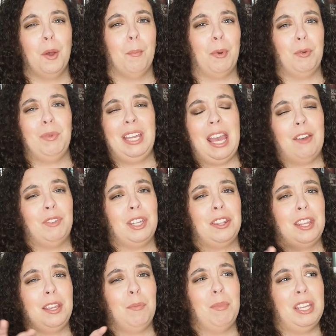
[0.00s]
but we have to
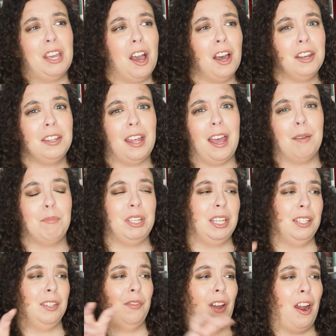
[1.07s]
think beyond that
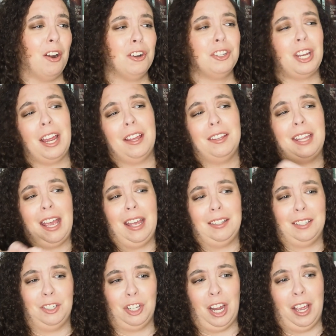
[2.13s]
because if our child has
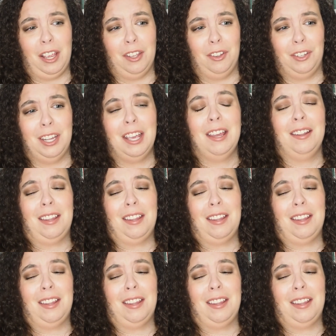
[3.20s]
a child,